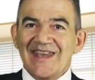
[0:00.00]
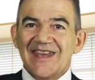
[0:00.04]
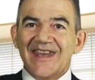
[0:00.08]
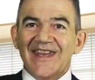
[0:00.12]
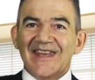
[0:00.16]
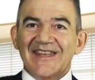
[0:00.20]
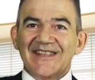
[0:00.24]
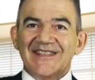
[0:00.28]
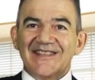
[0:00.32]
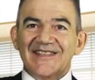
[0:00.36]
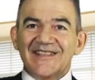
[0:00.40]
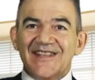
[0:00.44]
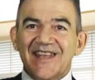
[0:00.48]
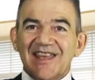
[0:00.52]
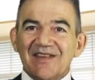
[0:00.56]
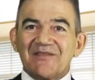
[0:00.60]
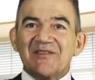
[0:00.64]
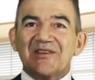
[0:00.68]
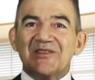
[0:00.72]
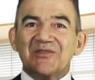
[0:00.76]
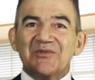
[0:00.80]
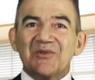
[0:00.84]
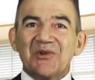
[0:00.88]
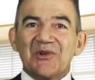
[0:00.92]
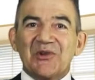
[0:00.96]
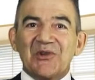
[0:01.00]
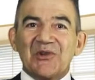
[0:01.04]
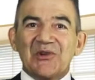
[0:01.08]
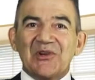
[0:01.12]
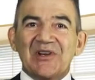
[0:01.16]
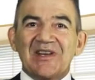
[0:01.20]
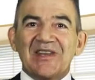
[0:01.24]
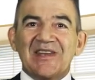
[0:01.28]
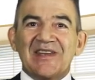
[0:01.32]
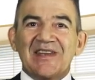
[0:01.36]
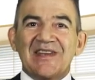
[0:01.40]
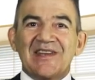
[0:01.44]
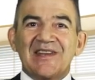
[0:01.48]
It's never too
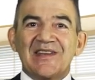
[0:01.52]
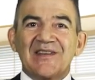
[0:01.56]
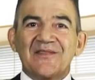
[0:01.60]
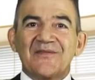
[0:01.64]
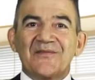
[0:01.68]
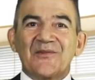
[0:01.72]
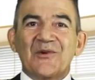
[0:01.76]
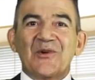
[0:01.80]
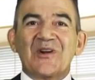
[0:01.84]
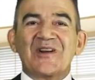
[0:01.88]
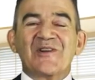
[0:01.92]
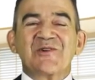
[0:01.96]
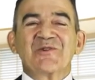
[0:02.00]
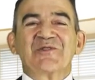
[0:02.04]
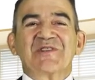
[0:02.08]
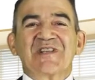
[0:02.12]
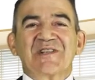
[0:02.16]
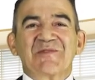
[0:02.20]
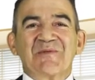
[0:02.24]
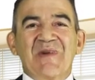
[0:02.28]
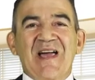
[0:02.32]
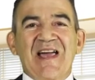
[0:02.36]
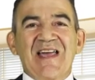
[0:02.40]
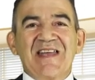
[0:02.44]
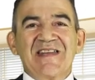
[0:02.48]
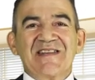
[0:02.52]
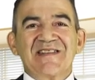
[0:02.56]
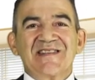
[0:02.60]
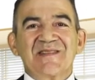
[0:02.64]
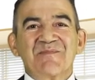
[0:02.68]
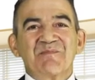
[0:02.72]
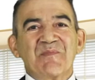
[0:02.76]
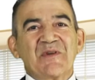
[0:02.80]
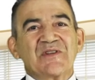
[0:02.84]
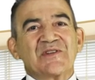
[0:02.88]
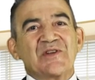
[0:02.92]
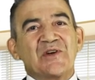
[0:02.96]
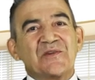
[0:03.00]
early for a good advice,
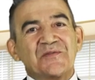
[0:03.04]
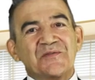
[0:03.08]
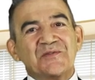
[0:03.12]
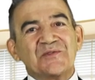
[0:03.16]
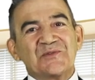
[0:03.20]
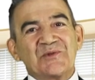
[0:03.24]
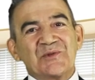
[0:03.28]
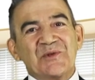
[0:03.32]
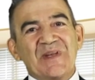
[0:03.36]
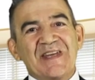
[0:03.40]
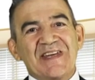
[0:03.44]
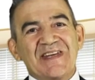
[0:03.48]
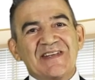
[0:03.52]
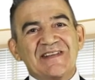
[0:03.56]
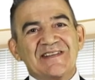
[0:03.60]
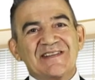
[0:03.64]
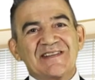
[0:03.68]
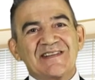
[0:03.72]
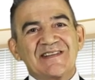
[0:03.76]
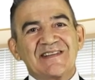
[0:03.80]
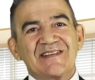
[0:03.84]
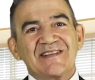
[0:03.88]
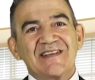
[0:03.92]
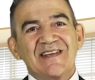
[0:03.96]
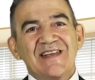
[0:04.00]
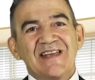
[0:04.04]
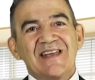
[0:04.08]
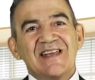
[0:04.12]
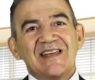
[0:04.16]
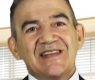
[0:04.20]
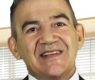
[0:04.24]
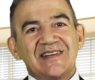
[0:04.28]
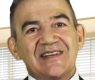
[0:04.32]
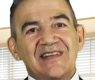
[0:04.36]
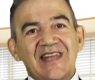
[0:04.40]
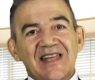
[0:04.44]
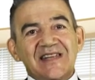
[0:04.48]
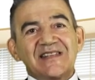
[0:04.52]
but often too late.
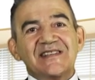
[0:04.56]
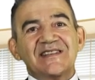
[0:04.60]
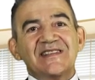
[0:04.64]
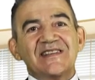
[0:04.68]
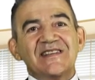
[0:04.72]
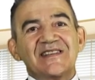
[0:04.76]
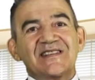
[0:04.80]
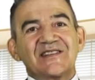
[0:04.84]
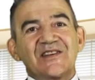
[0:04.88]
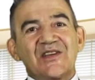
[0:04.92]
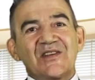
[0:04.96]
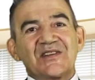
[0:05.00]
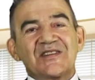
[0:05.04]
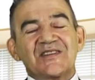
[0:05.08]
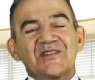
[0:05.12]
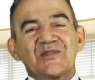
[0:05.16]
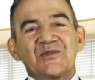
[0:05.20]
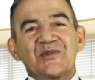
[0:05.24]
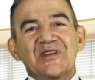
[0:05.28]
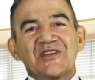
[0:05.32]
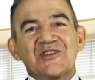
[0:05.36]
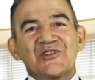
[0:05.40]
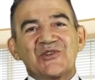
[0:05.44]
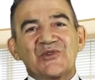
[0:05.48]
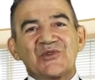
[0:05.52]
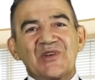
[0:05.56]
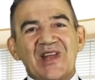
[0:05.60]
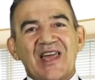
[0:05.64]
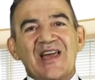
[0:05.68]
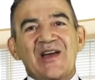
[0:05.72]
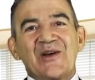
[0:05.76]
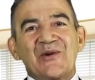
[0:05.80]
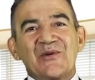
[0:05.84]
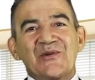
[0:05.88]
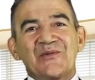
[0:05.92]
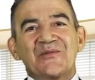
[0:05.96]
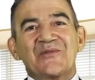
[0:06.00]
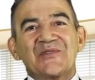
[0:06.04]
Let's discuss your issue
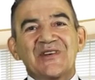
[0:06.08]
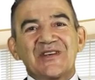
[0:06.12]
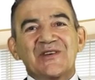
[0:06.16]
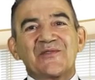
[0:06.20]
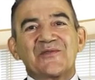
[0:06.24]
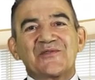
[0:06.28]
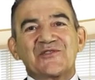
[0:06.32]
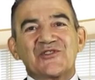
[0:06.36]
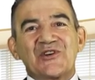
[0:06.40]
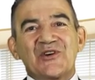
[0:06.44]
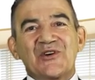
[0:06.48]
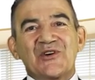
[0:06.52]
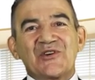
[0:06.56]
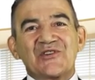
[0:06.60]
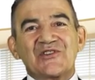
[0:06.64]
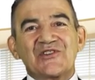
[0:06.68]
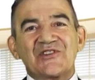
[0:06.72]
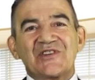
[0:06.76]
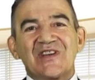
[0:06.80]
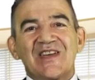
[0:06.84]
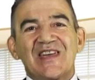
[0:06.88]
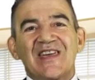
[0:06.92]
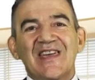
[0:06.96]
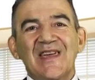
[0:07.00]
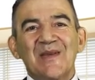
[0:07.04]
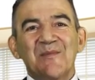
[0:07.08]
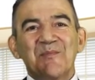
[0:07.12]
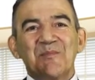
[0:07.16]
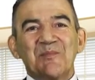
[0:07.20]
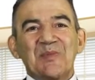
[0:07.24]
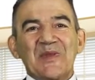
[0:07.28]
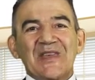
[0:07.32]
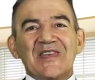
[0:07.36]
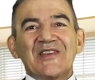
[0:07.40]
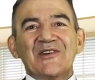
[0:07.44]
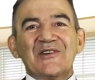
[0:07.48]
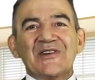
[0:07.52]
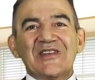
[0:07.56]
now, free of charge.
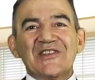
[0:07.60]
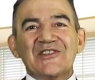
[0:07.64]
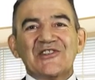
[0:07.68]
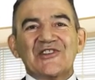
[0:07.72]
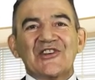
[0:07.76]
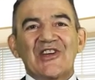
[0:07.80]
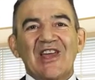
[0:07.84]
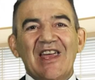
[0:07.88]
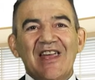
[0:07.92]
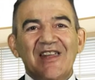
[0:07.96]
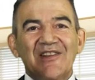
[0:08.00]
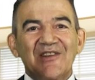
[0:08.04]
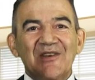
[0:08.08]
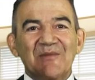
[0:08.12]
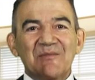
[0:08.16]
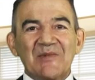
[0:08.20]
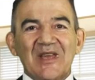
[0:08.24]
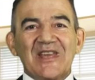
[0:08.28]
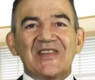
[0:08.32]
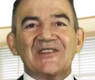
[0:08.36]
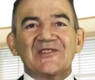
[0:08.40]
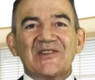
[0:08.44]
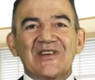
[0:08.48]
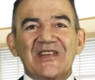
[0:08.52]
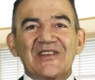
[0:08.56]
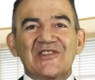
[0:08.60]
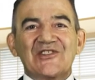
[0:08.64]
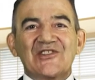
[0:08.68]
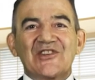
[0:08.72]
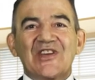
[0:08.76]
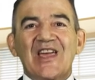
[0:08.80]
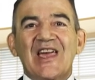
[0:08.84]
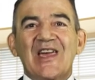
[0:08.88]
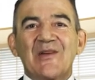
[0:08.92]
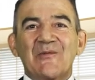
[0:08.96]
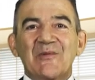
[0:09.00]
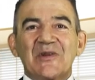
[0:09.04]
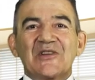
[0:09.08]
Be rich and remain rich.
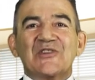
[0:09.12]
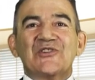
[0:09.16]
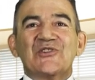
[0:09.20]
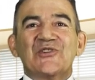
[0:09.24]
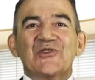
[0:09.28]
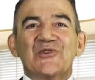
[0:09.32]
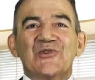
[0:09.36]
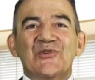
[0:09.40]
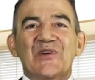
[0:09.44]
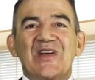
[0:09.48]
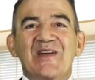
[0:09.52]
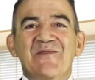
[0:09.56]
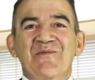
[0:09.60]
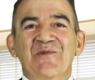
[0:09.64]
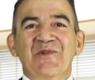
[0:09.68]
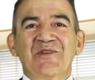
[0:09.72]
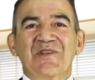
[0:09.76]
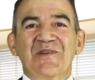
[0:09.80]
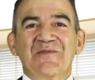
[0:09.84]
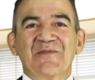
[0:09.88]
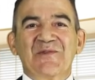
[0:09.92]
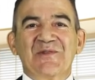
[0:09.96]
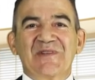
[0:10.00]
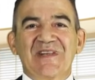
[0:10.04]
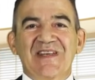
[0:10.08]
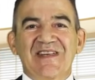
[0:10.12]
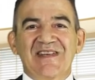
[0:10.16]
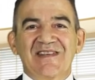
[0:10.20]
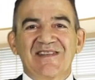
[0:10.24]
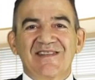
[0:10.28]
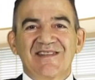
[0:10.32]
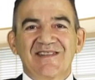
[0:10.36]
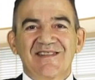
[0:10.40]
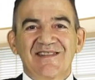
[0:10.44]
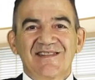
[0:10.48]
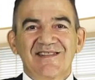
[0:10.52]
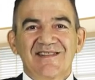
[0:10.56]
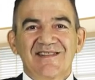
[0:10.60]
I wish you a wonderful day.